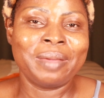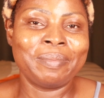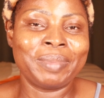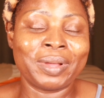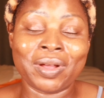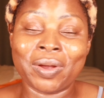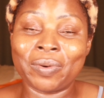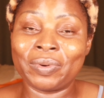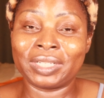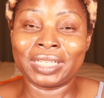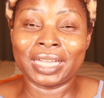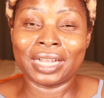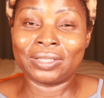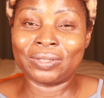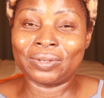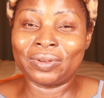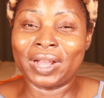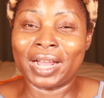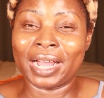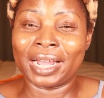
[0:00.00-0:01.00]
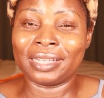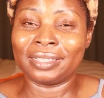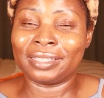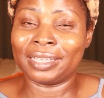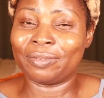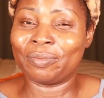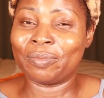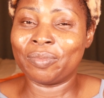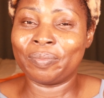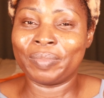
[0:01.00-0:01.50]
Because without you guys,
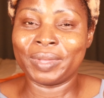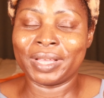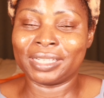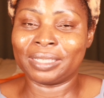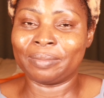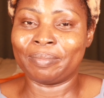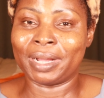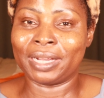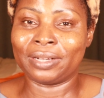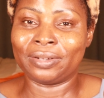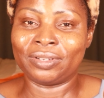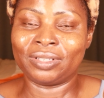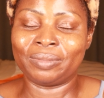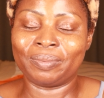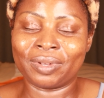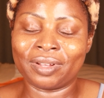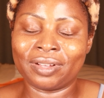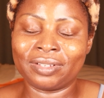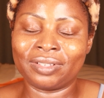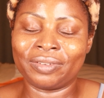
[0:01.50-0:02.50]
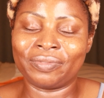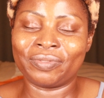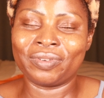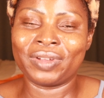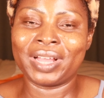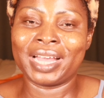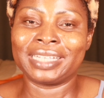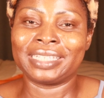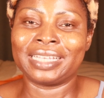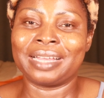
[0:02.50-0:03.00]
there won't be Esmado. Because of you
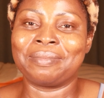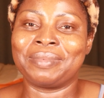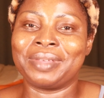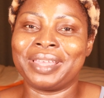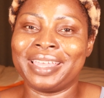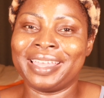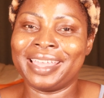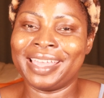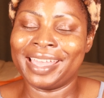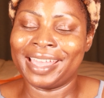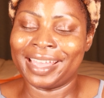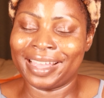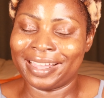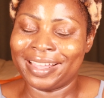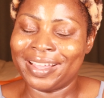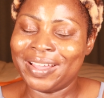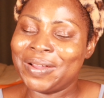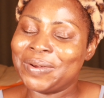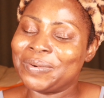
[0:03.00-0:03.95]
guys, I'm here.